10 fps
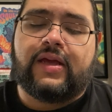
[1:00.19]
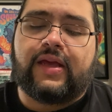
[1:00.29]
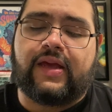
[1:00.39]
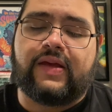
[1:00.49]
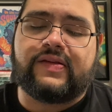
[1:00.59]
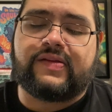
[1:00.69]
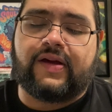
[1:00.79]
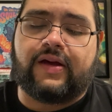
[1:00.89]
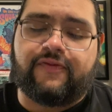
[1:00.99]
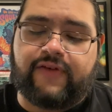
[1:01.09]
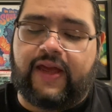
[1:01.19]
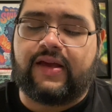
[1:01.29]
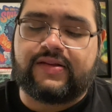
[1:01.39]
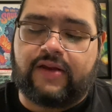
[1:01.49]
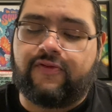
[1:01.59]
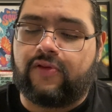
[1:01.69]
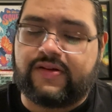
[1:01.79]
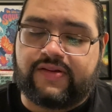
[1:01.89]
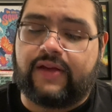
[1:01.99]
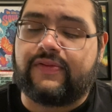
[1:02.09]
is Fangs and
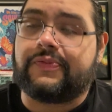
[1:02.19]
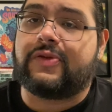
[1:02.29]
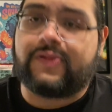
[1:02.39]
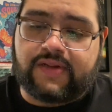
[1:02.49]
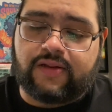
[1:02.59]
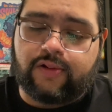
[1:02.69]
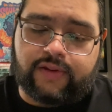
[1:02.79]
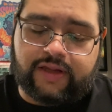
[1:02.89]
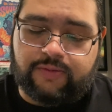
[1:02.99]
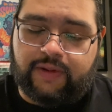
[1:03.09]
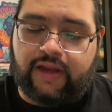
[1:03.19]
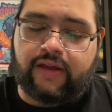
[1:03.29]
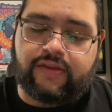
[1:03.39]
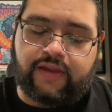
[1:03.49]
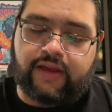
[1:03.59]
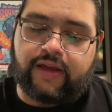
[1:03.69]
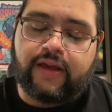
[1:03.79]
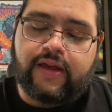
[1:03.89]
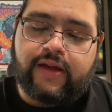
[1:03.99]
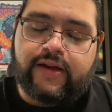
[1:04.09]
Foolish Thieves, with Twisting Loyalties being the
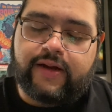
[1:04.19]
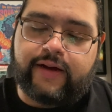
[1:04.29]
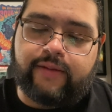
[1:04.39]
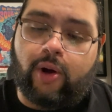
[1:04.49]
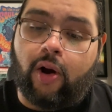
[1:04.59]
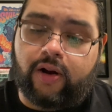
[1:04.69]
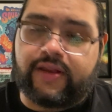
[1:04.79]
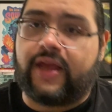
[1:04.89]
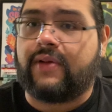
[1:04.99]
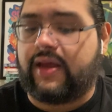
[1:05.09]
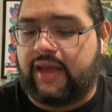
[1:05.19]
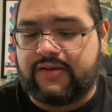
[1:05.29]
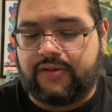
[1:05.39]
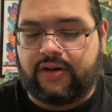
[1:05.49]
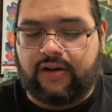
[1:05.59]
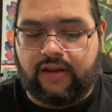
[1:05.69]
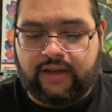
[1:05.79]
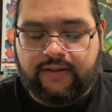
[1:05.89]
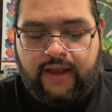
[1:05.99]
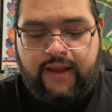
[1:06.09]
arc name, I guess you could call it.